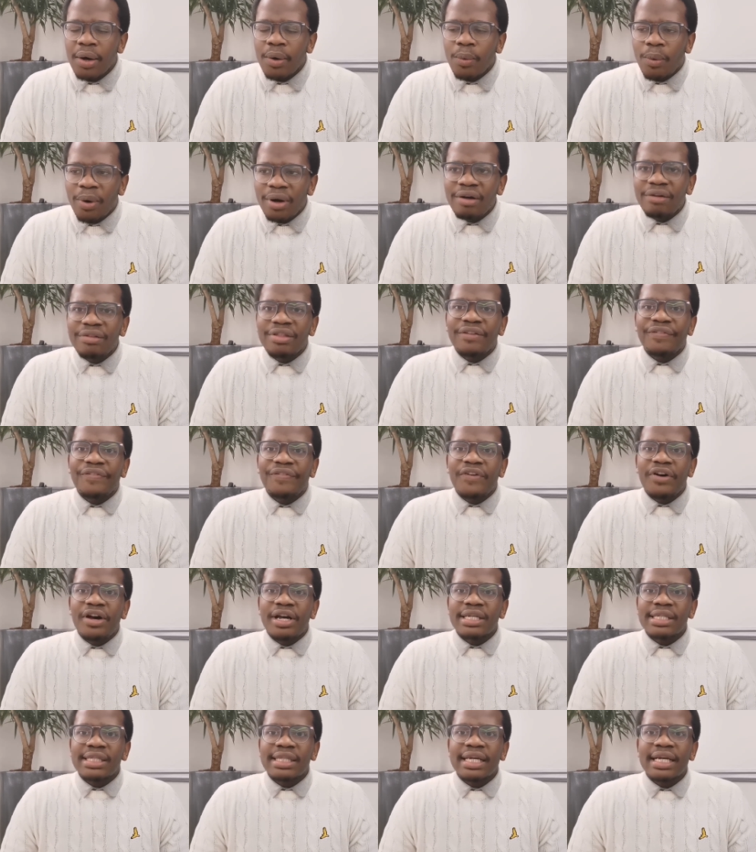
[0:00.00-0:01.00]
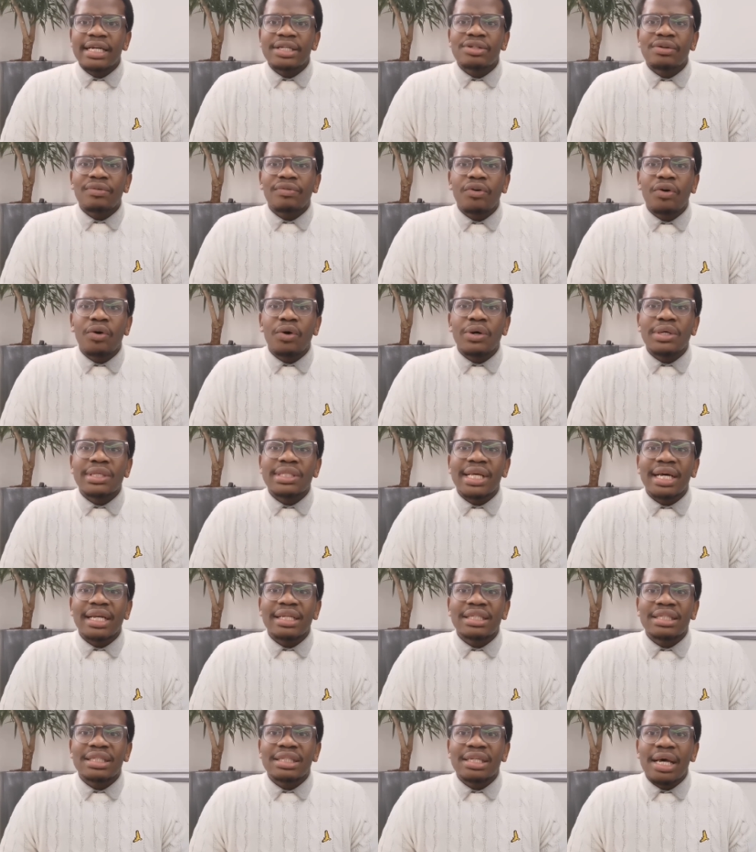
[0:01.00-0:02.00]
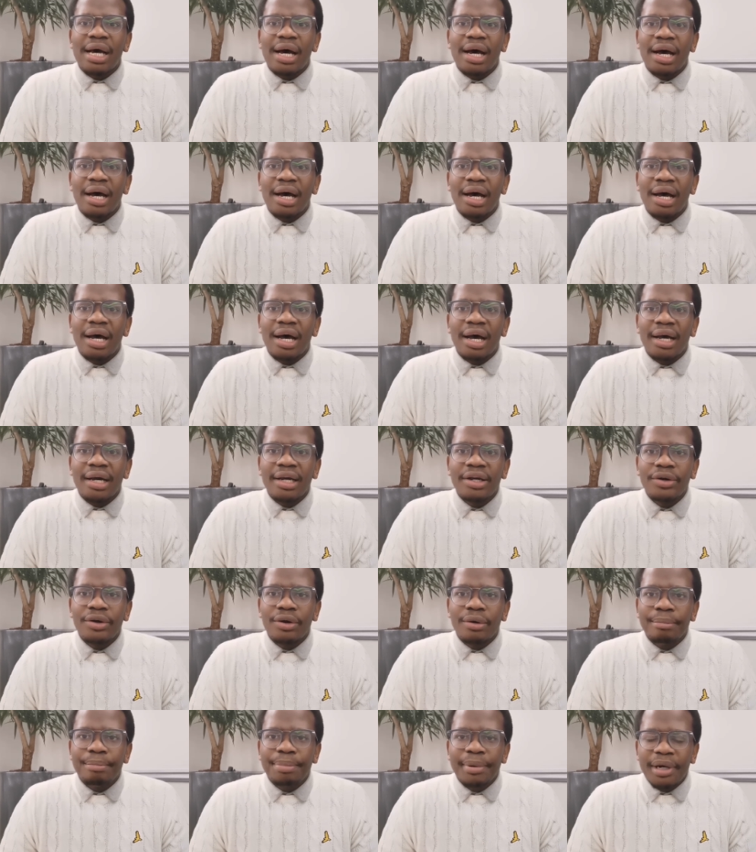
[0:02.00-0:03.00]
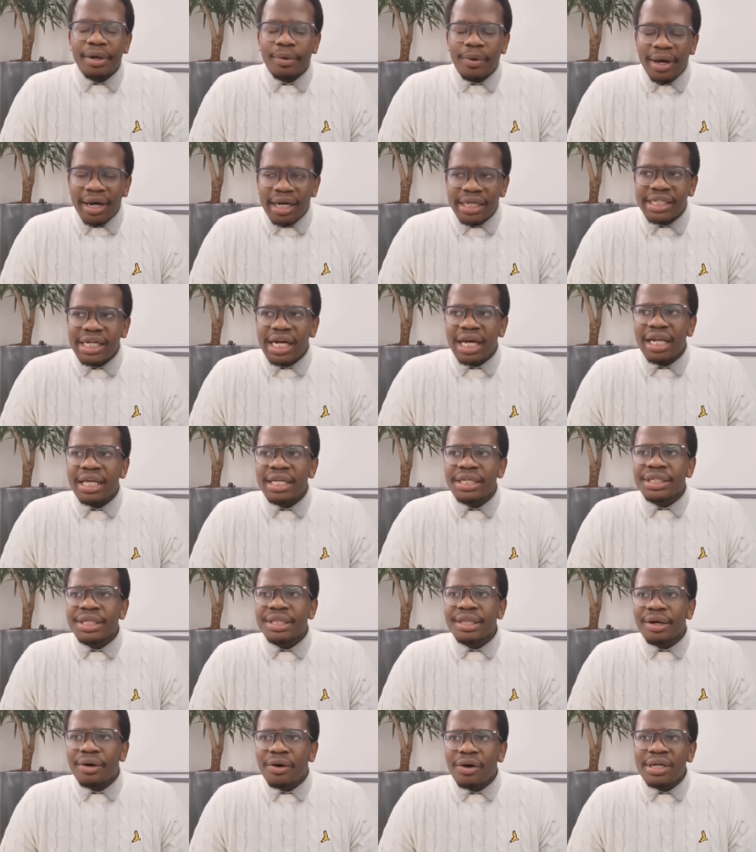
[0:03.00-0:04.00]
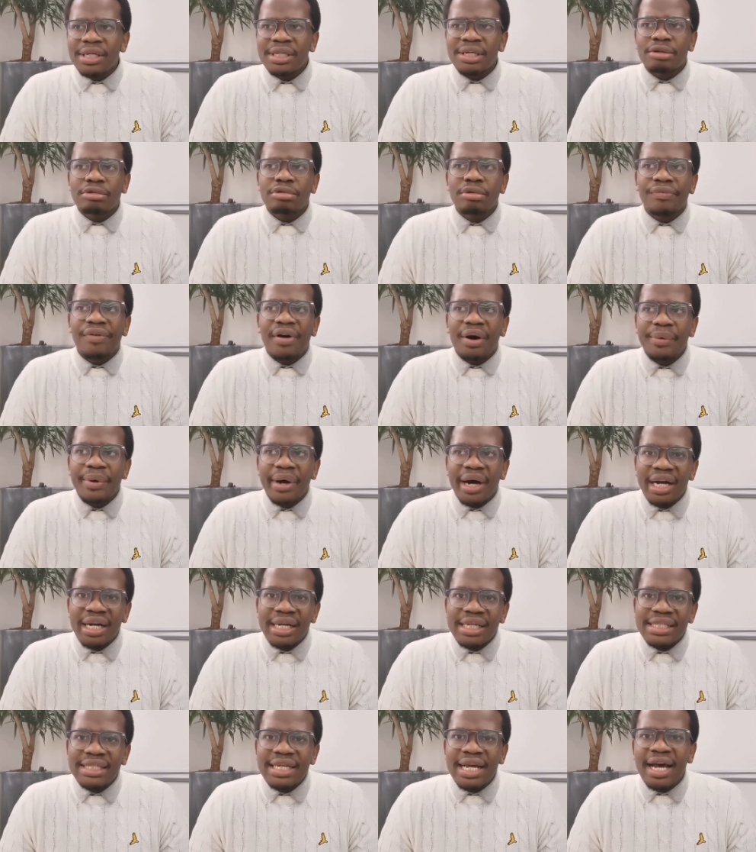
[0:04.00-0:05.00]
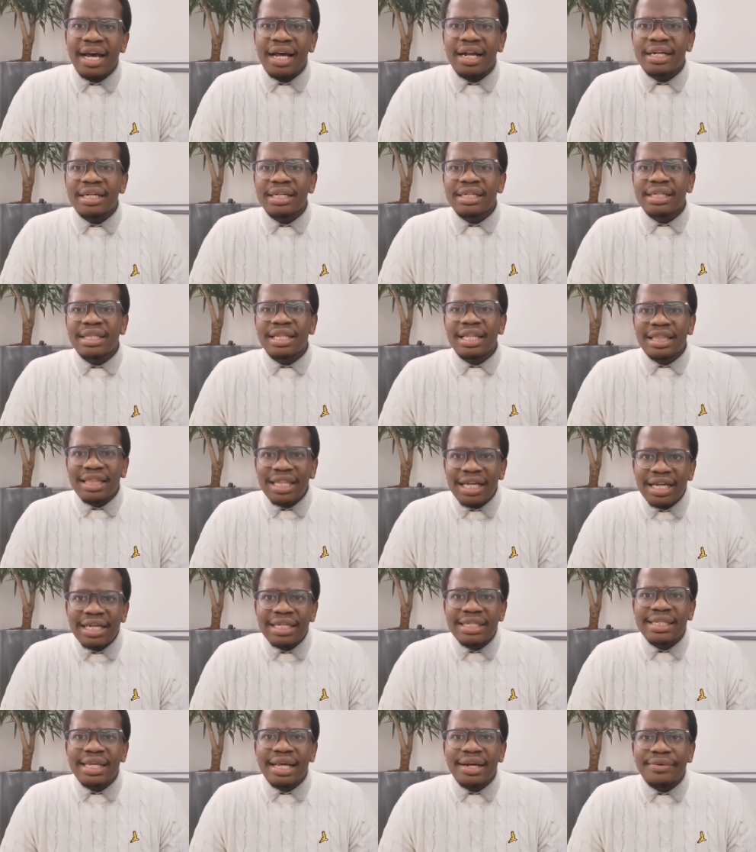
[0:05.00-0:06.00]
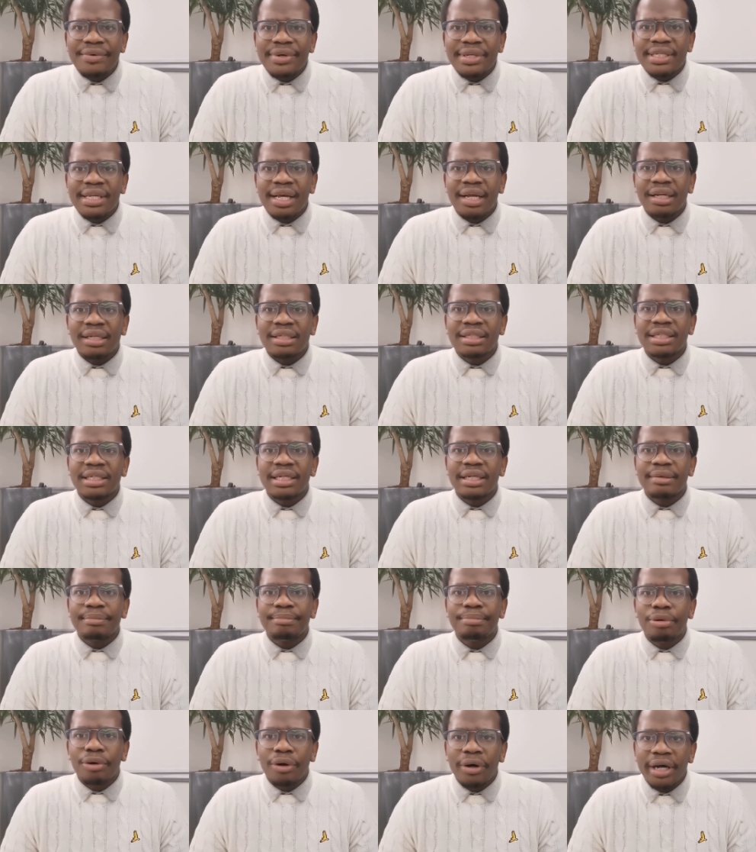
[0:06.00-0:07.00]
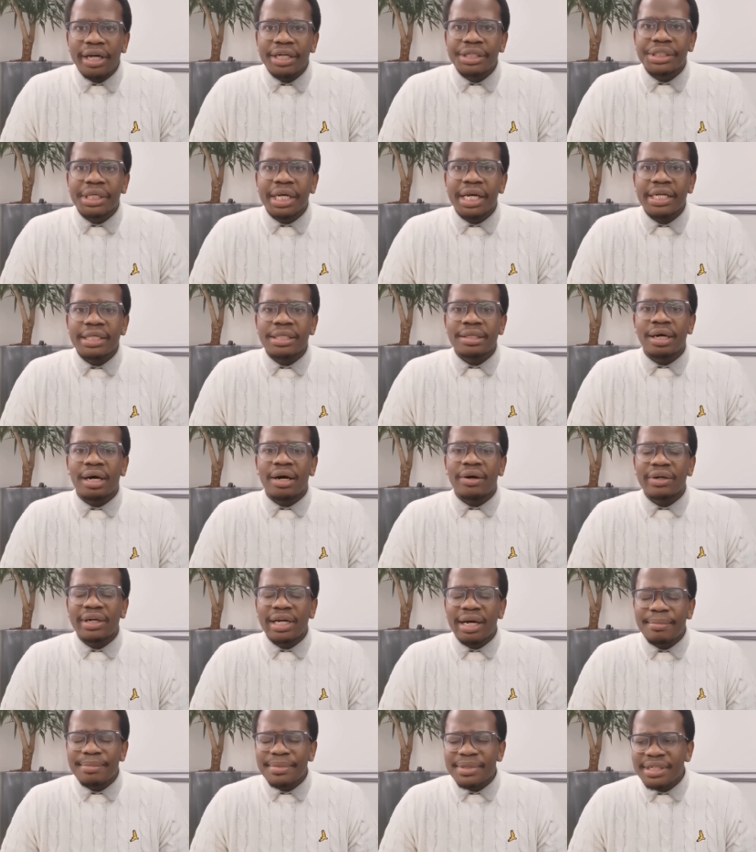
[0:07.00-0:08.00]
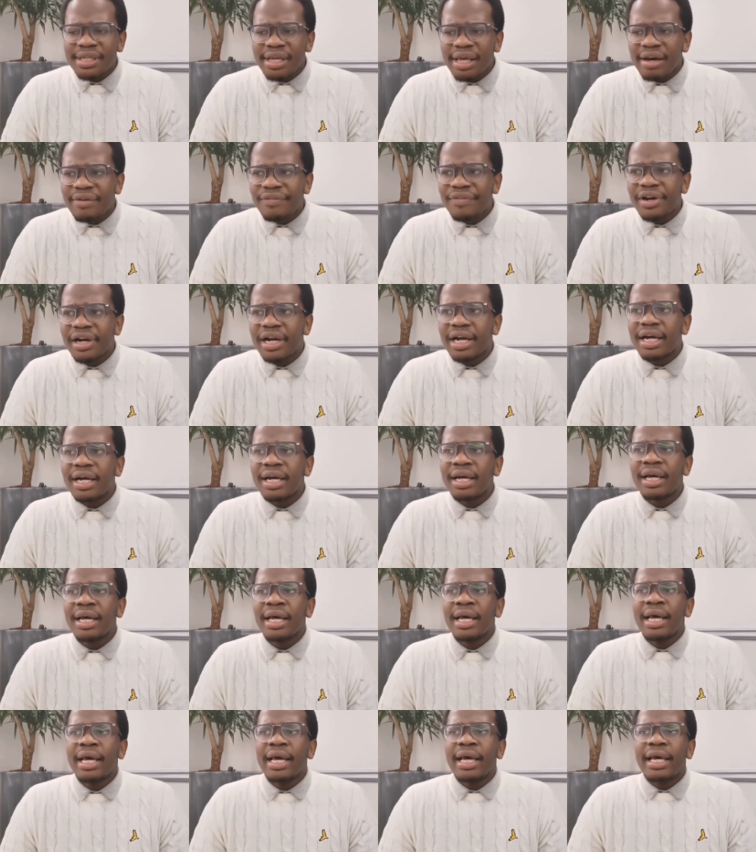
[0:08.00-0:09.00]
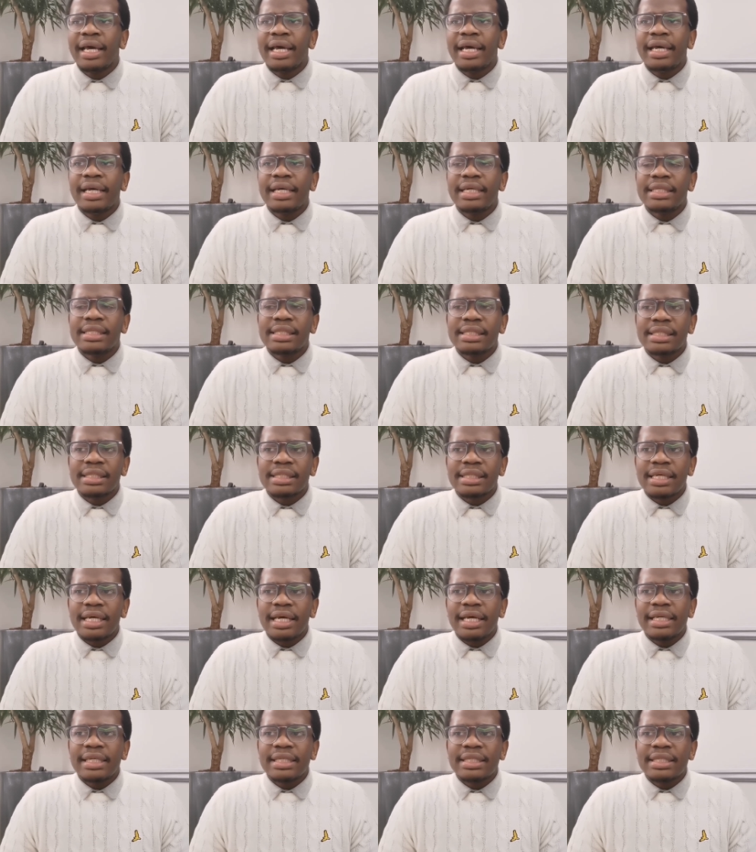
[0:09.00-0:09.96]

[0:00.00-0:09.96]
One of the first things, of course, that's been quite a challenge in the context of how we understand the things that result in poor educational outcomes in South Africa is